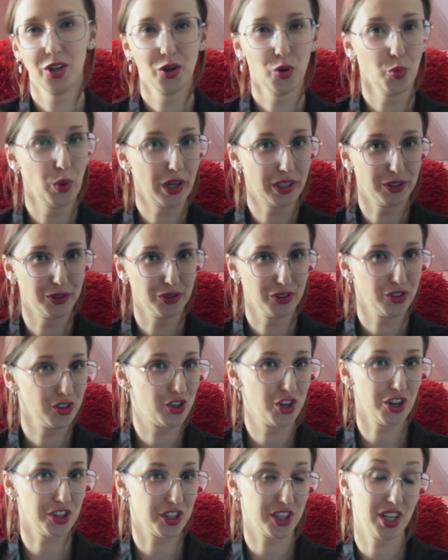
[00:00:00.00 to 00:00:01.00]
Well,
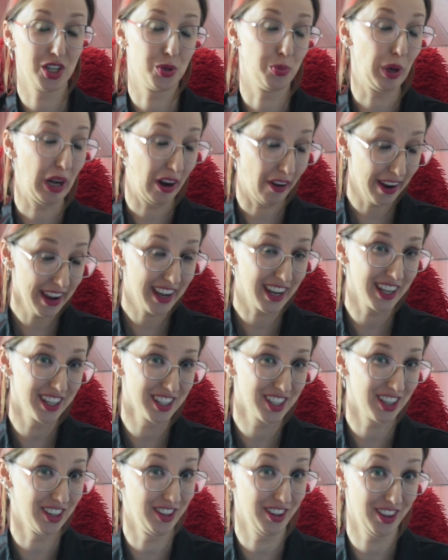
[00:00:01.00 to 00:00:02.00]
just as we like it
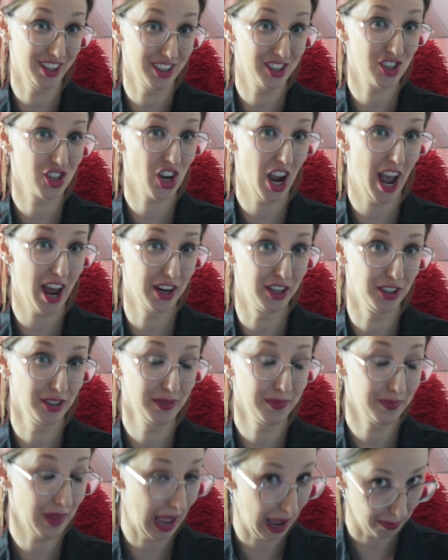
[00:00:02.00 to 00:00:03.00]
on this channel,
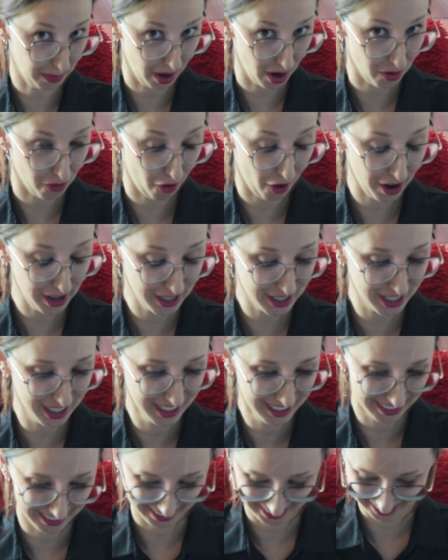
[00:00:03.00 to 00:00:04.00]
am I right?
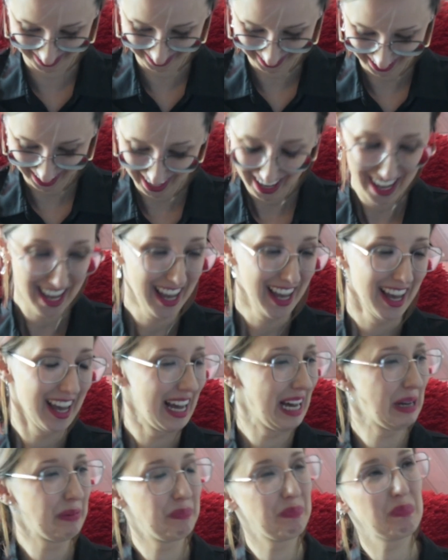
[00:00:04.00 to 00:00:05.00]

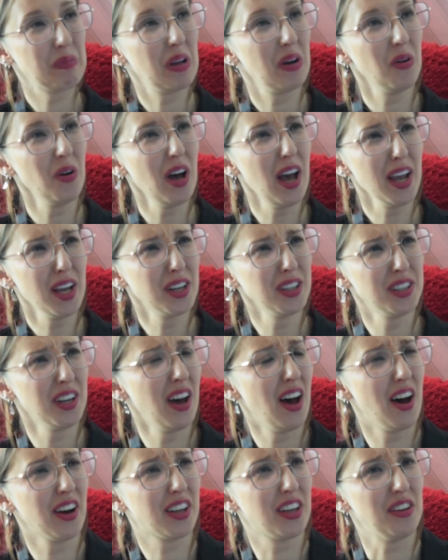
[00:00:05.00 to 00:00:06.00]
I could
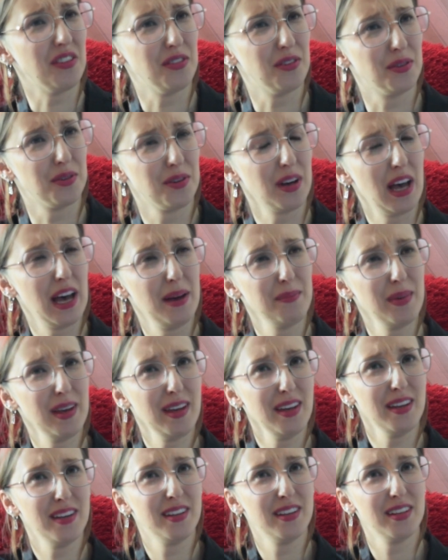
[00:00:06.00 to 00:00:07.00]
argue. I
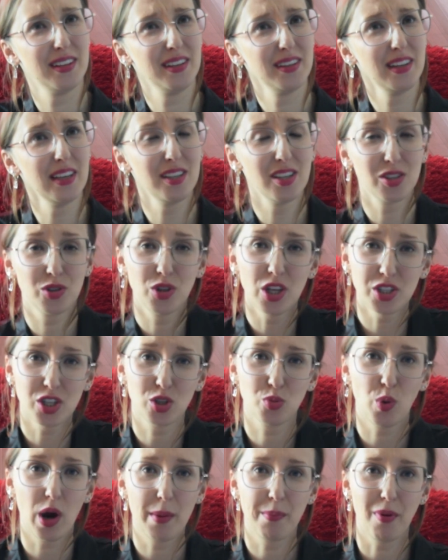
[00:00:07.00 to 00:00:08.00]
mean, this
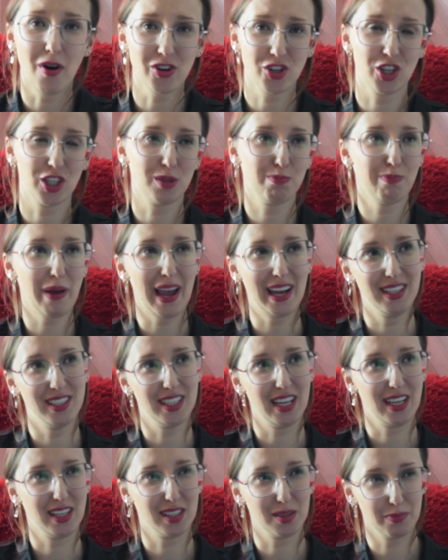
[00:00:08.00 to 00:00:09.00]
is why Bosch's
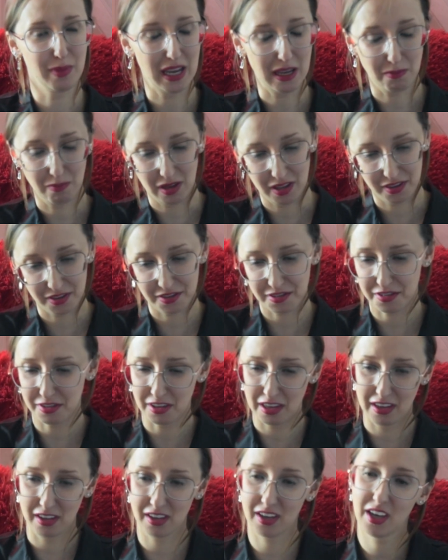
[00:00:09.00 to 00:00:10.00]
paintings make me
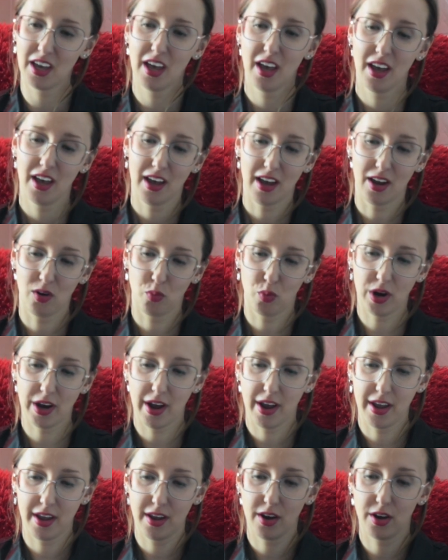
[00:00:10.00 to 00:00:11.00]
think, and
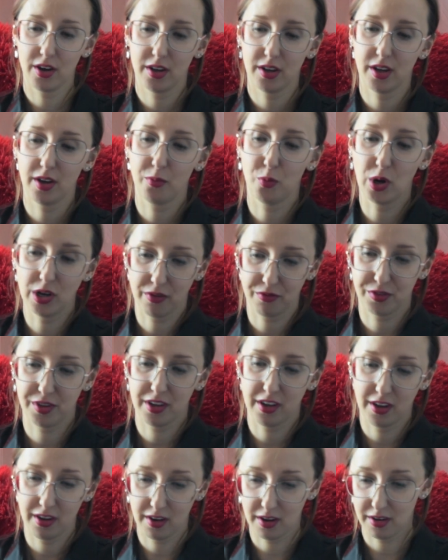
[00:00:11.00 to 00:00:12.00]
why one of
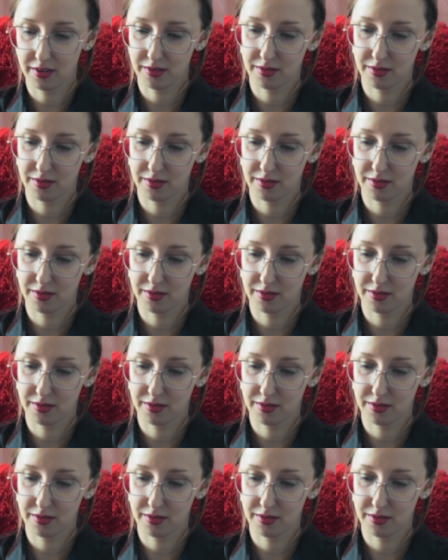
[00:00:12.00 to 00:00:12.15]
the